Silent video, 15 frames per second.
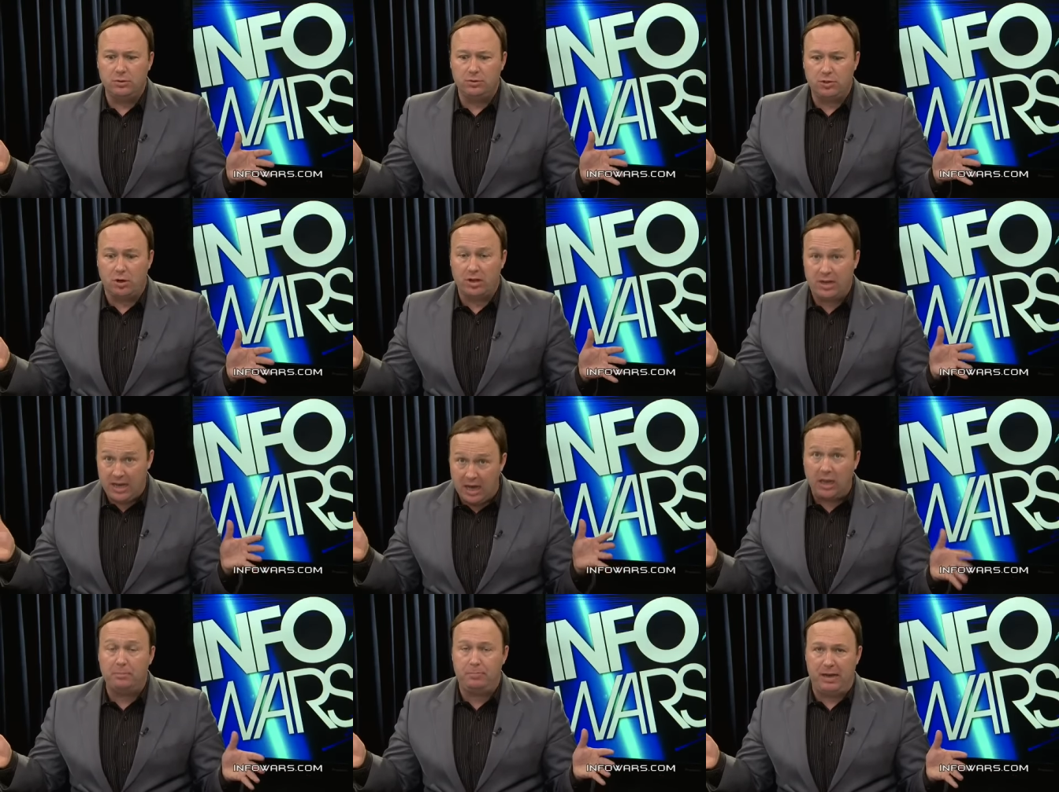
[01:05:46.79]
started
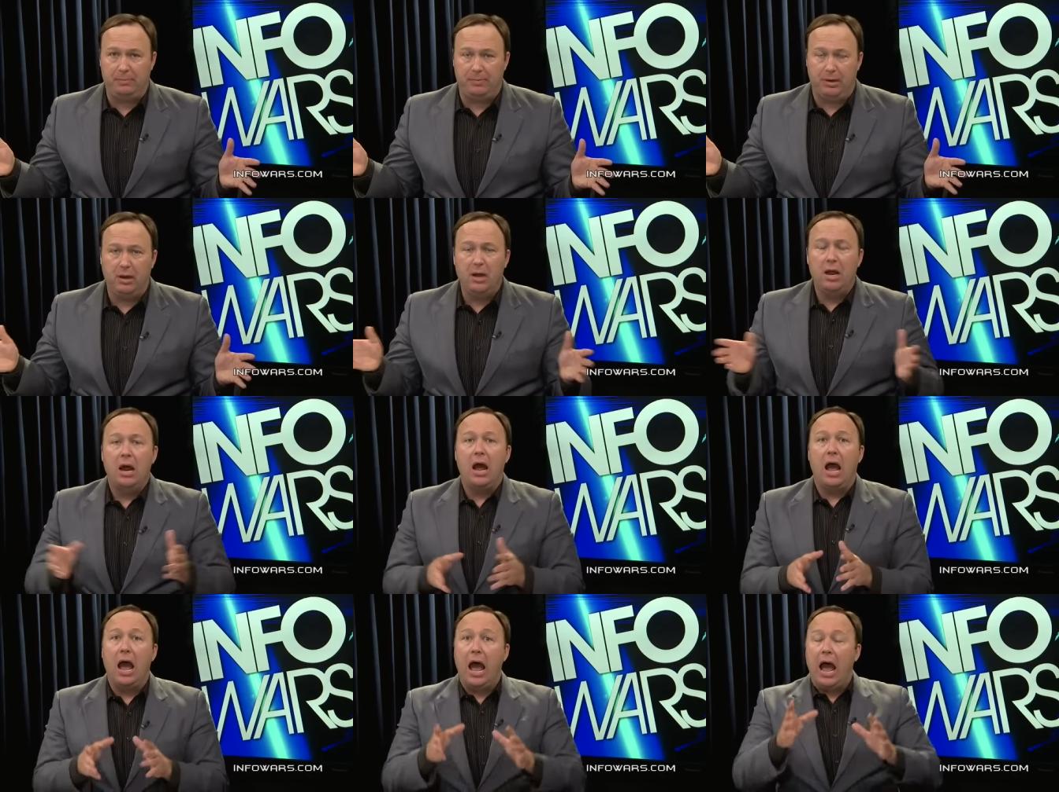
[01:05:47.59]
killing people.
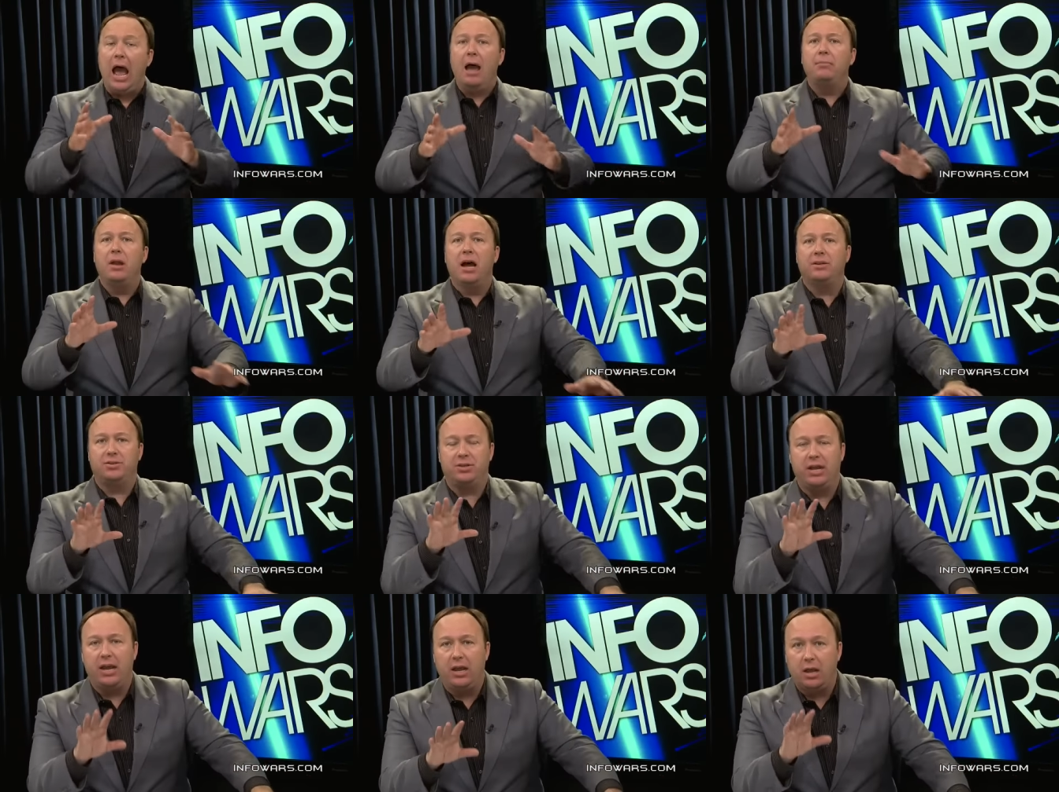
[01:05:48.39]
I'm not
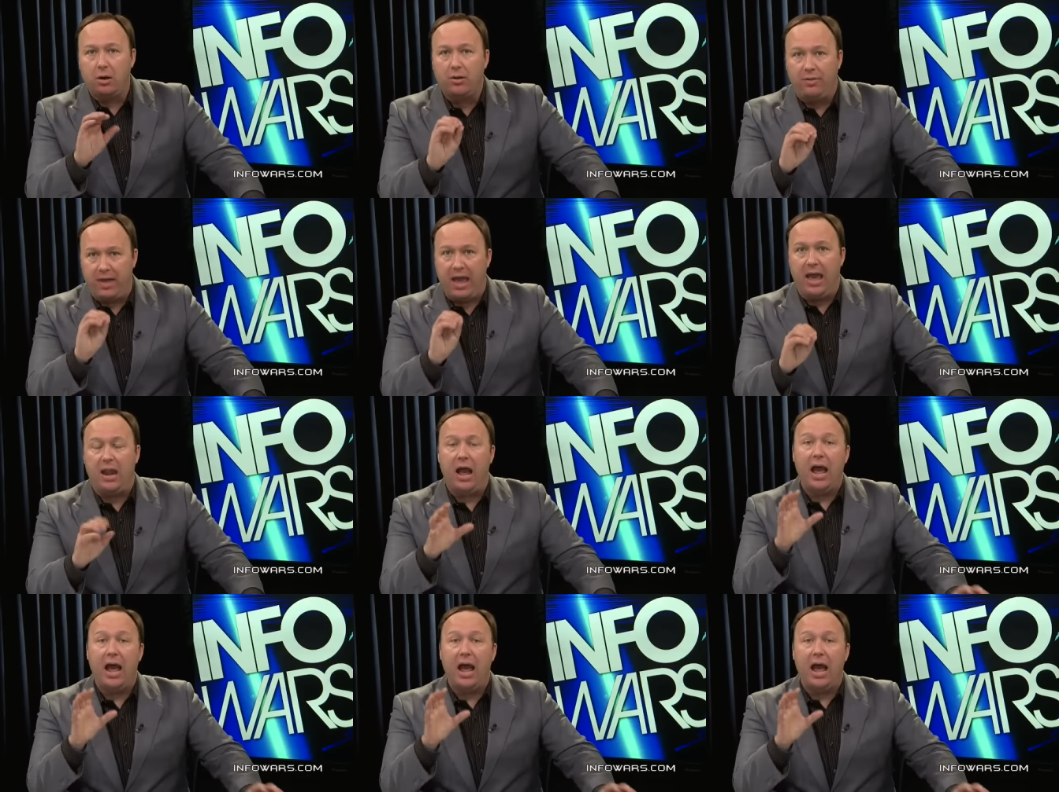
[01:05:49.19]
saying go to that.